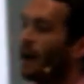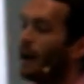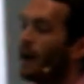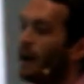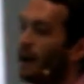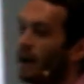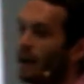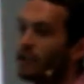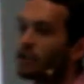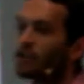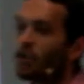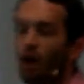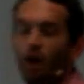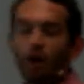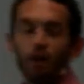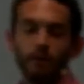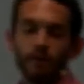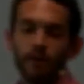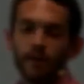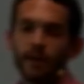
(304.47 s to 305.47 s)

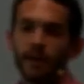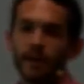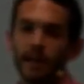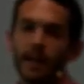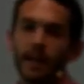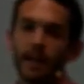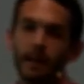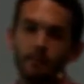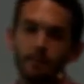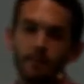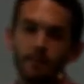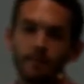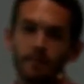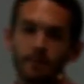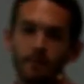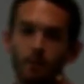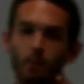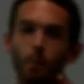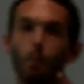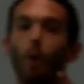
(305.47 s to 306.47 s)
intolerant claims?
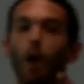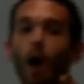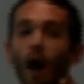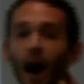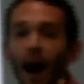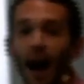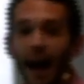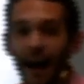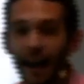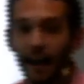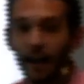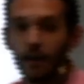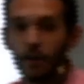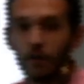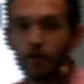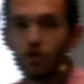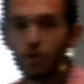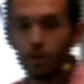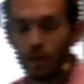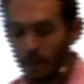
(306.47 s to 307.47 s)
Why
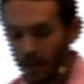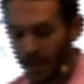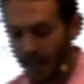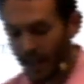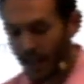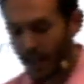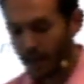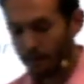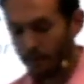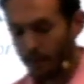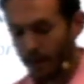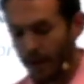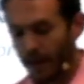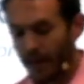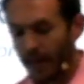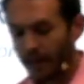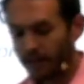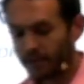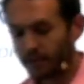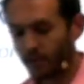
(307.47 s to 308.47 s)
do we claim
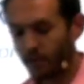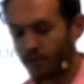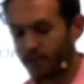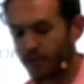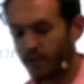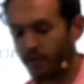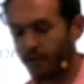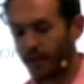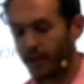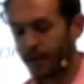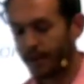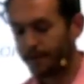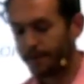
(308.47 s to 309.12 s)
exclusivity?